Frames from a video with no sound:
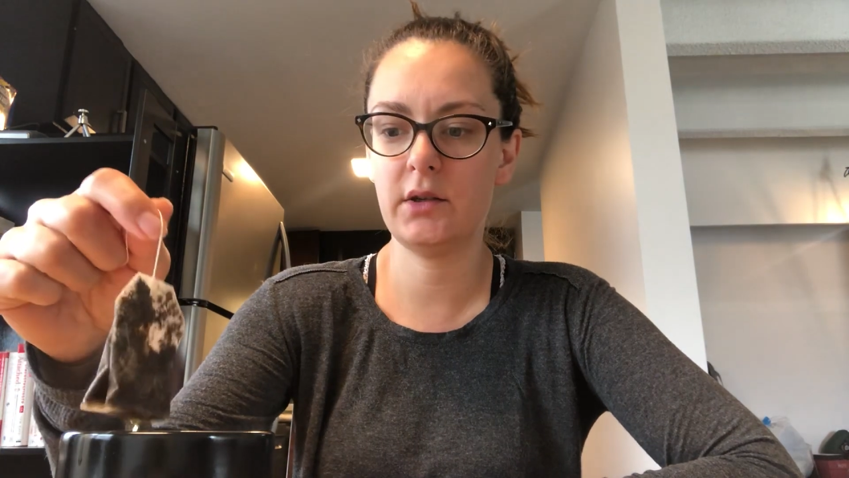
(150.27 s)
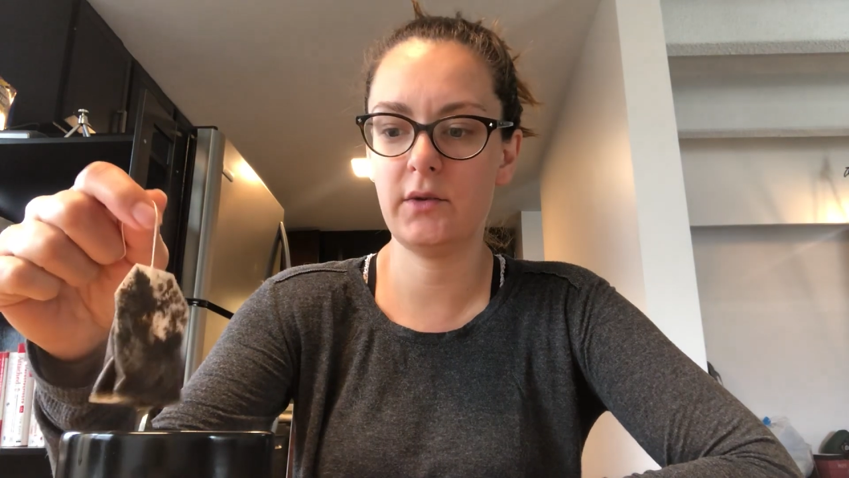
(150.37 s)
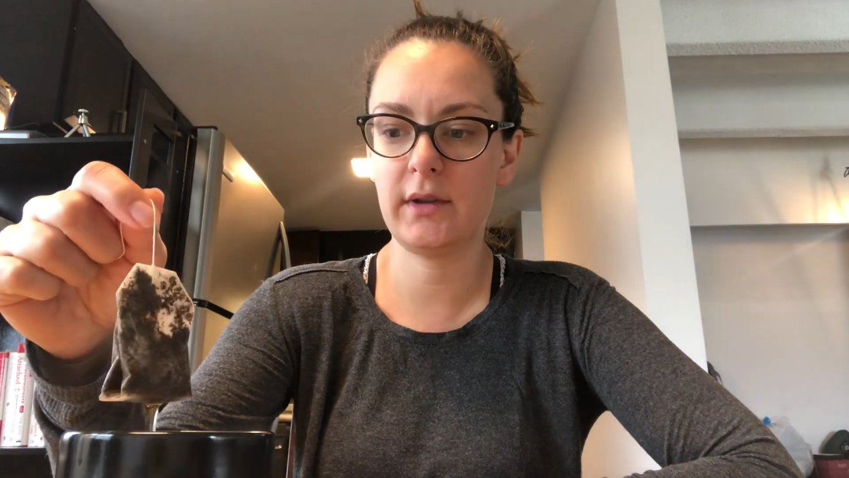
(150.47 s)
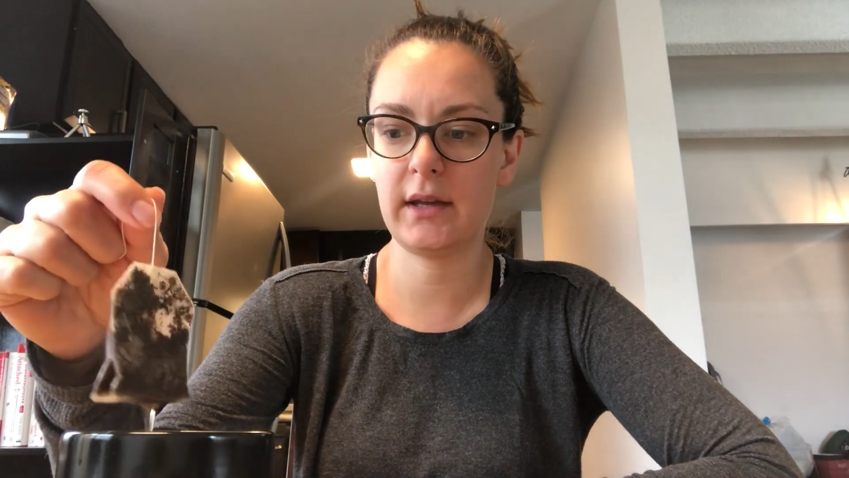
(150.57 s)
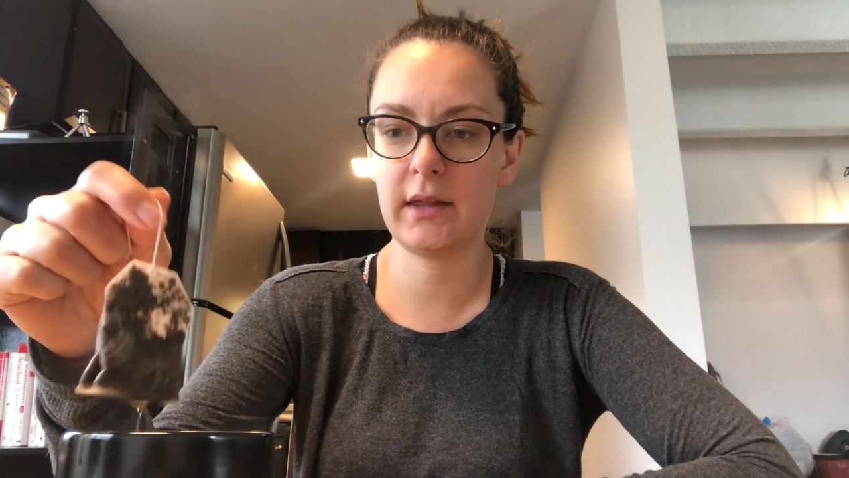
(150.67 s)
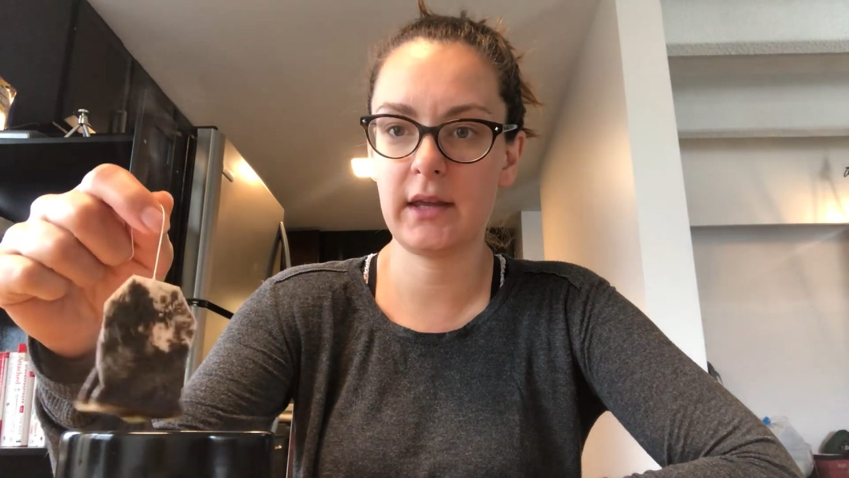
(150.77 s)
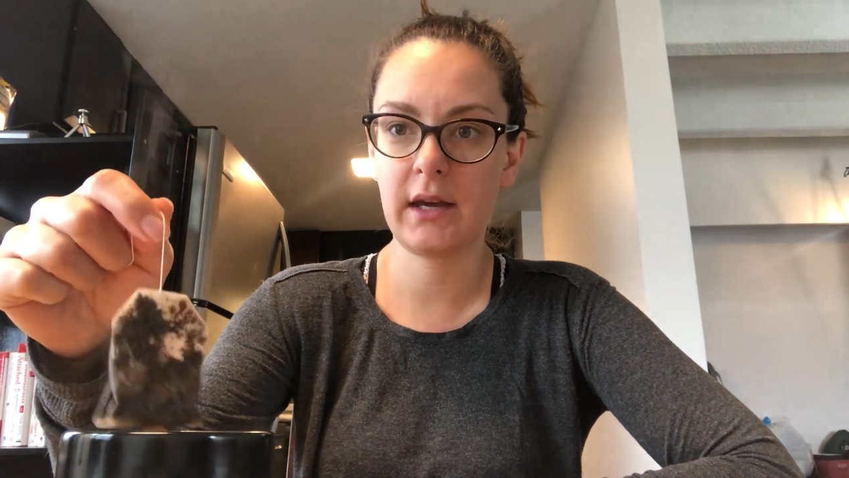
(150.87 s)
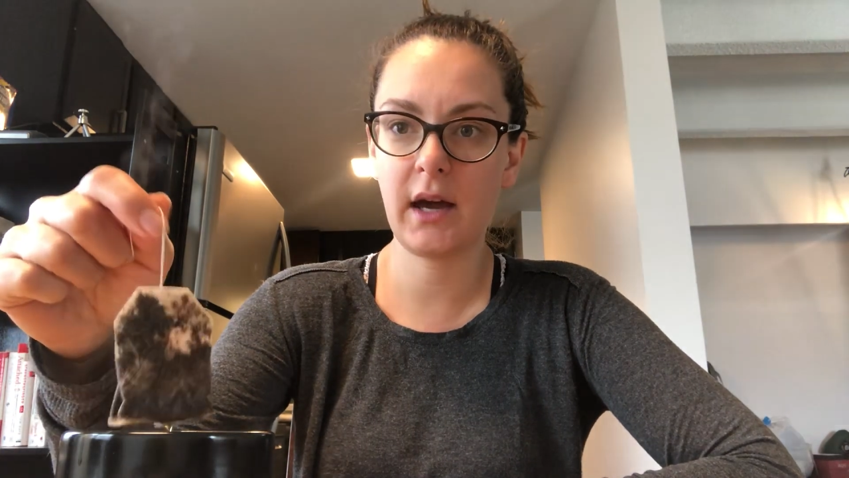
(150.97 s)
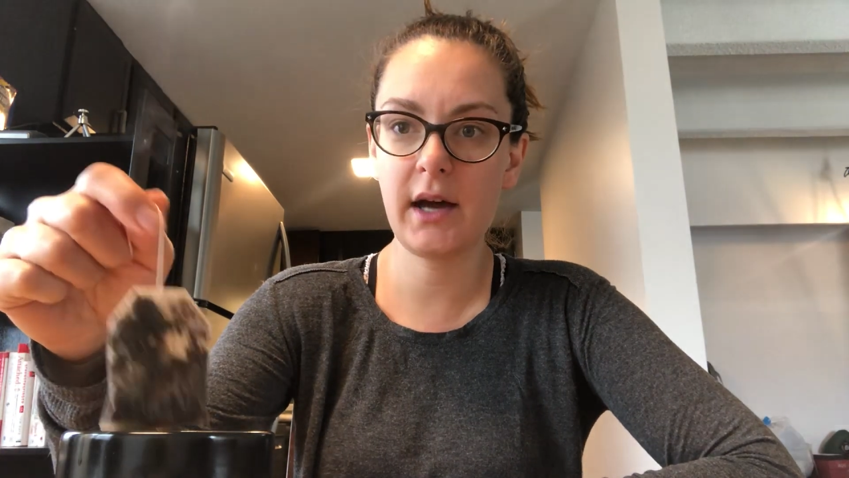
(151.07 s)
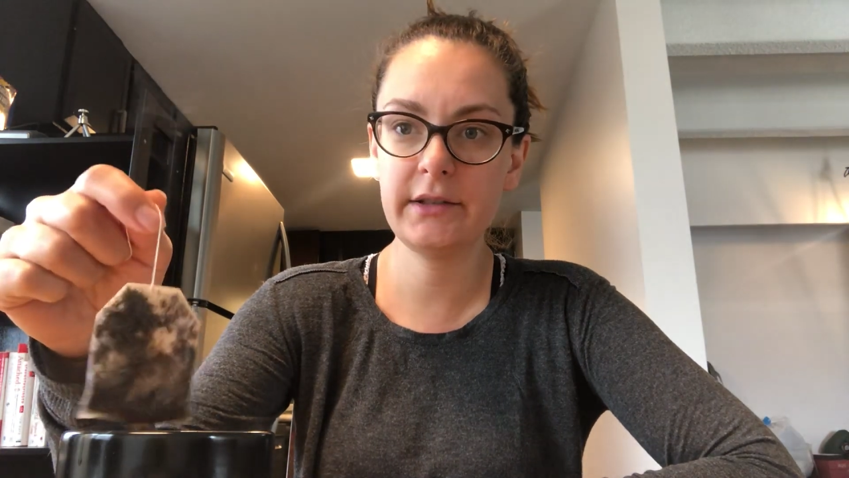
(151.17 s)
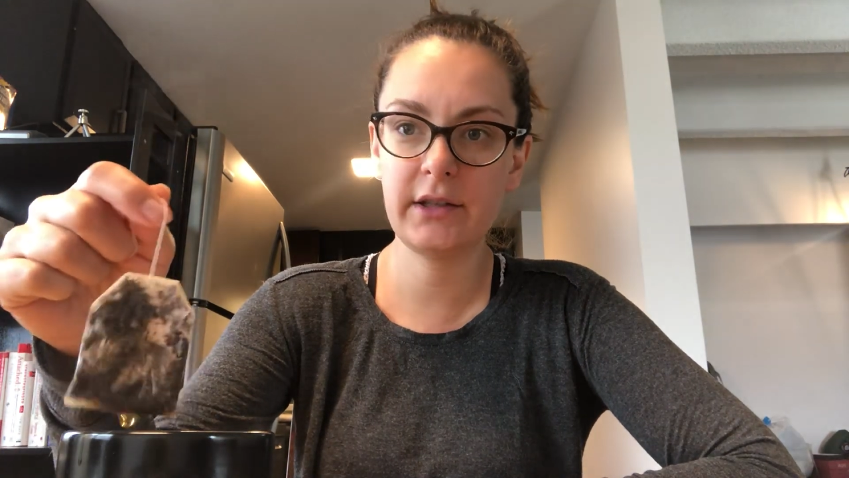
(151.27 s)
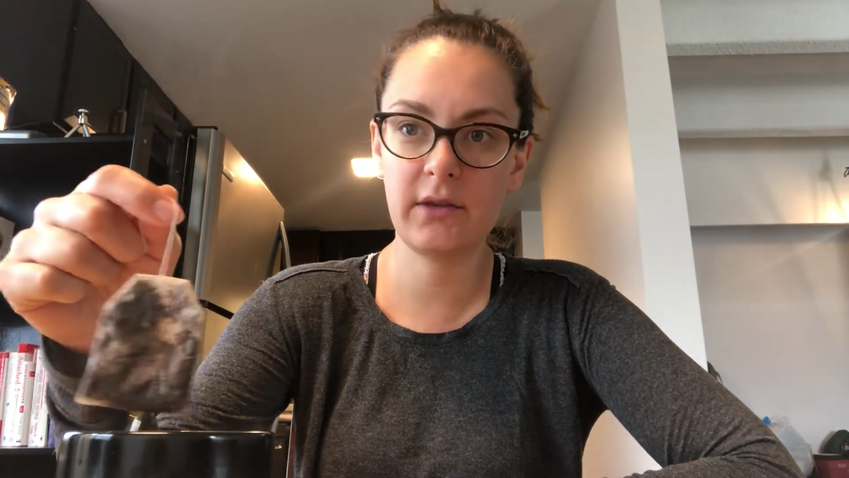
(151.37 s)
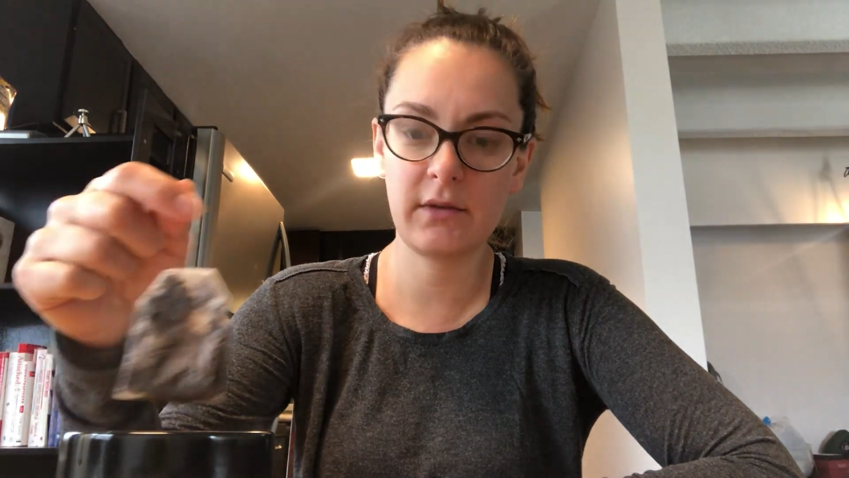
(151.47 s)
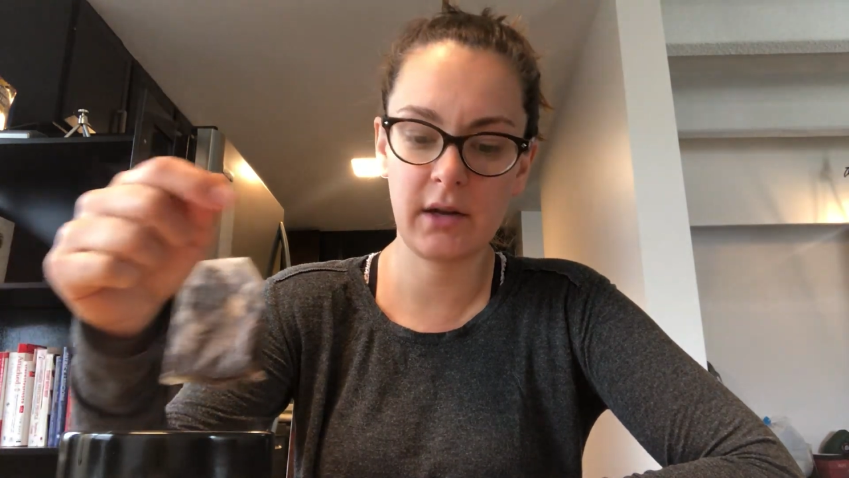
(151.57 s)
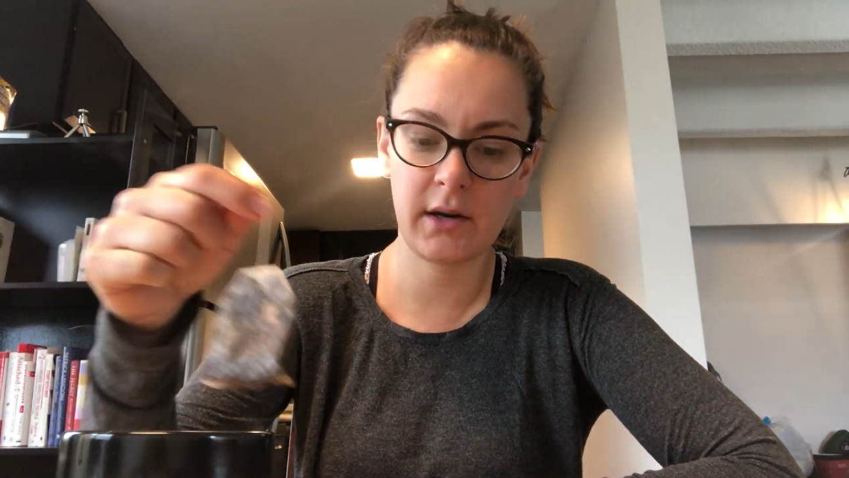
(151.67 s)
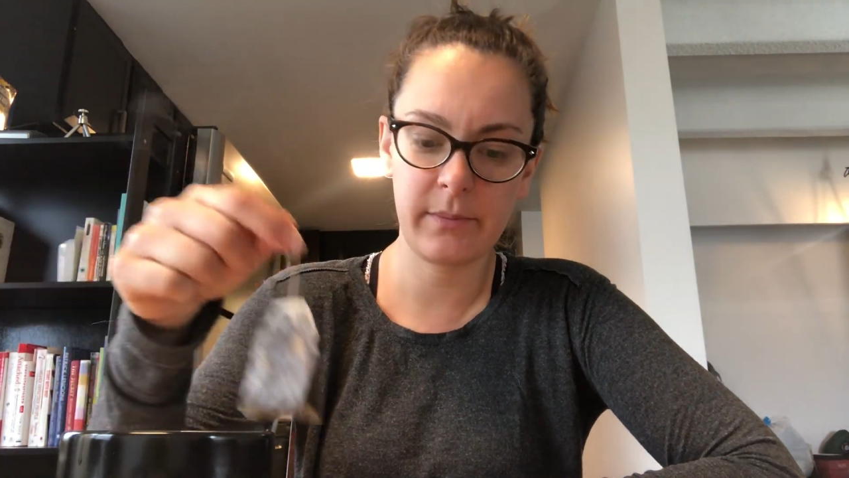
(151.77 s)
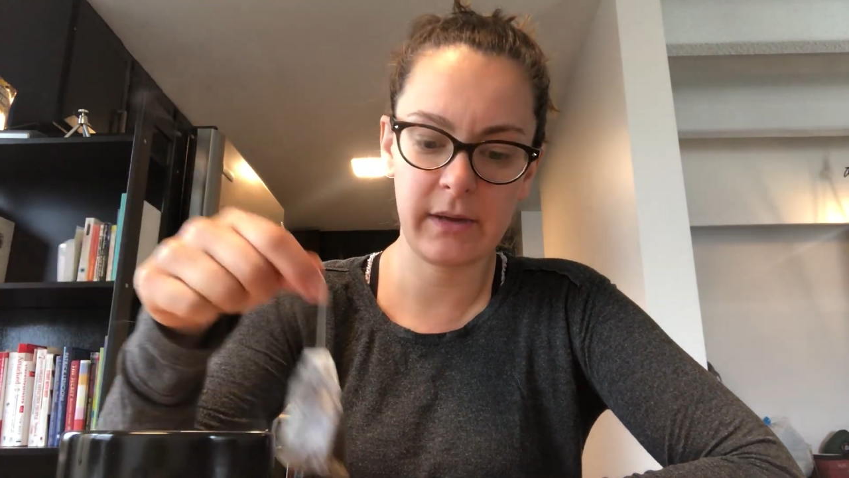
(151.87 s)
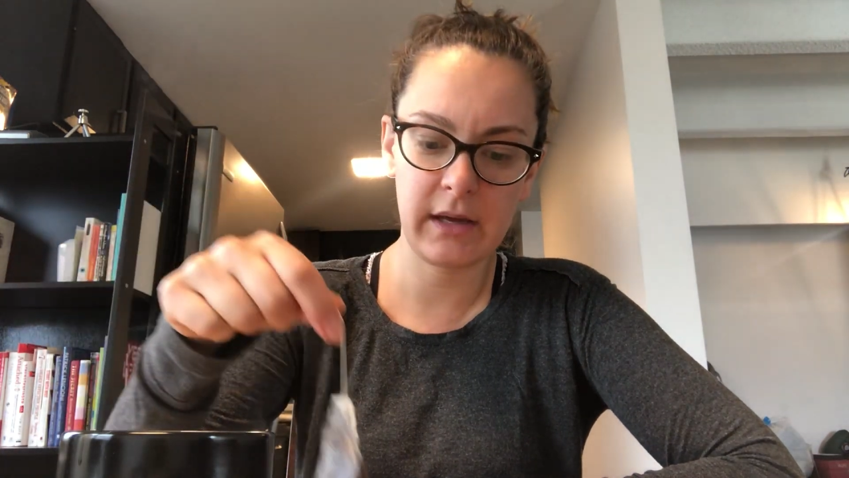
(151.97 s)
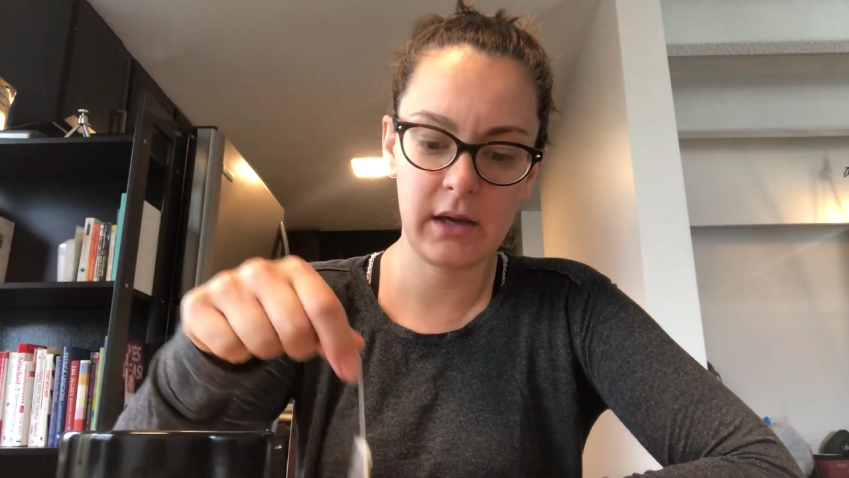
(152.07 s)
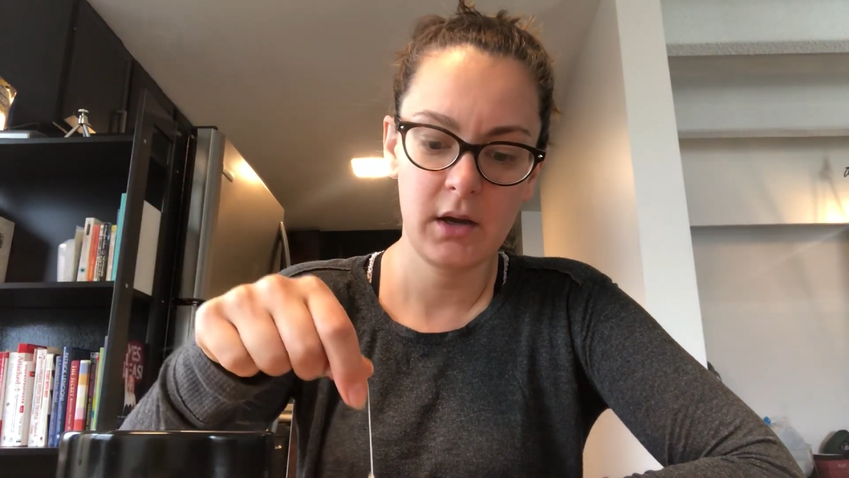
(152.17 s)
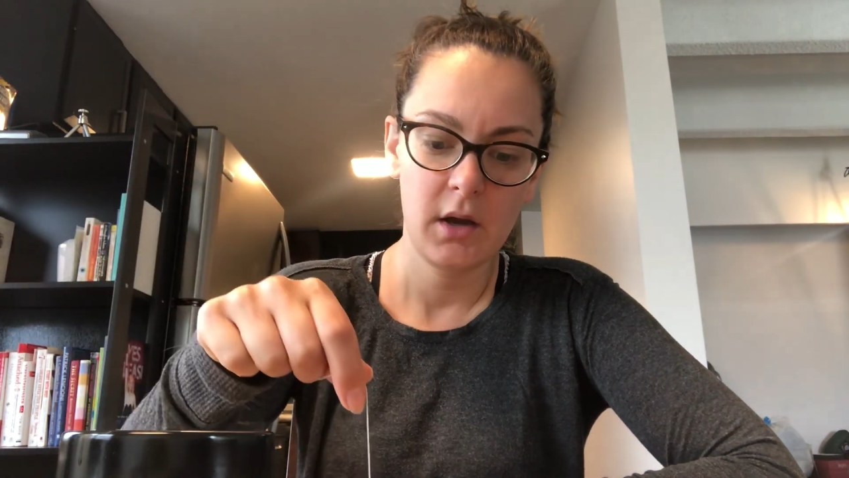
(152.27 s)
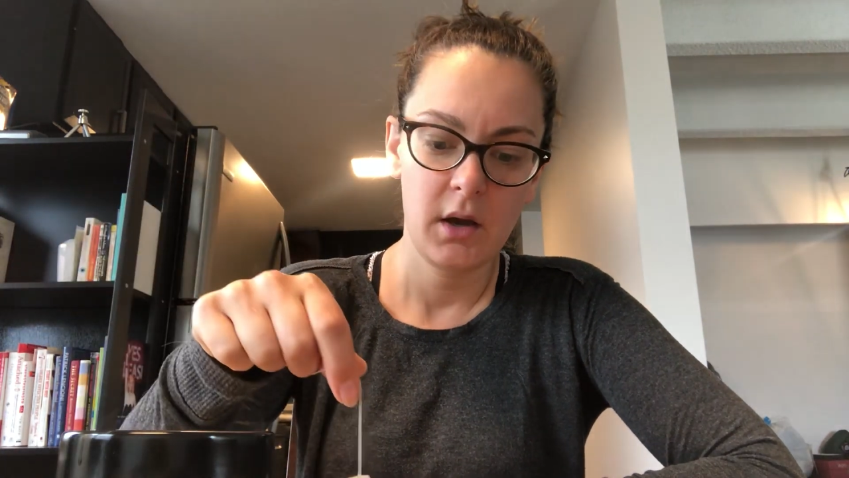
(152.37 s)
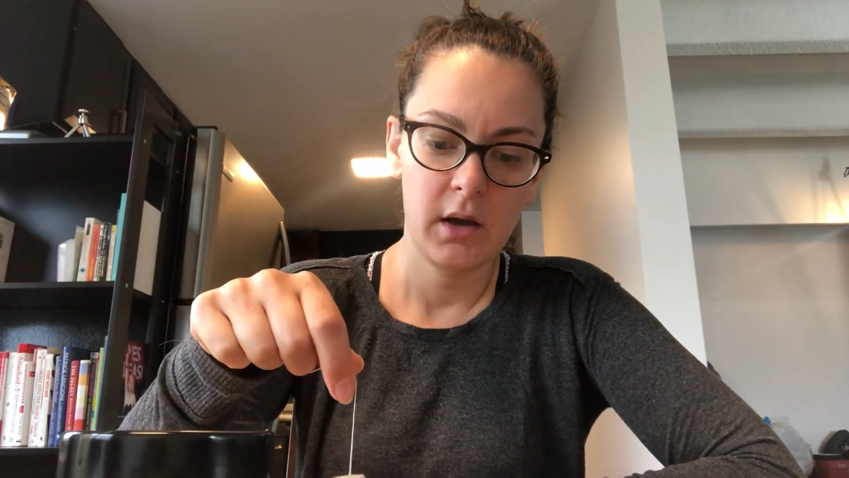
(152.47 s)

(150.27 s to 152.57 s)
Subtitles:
doing the Egoscue therapy.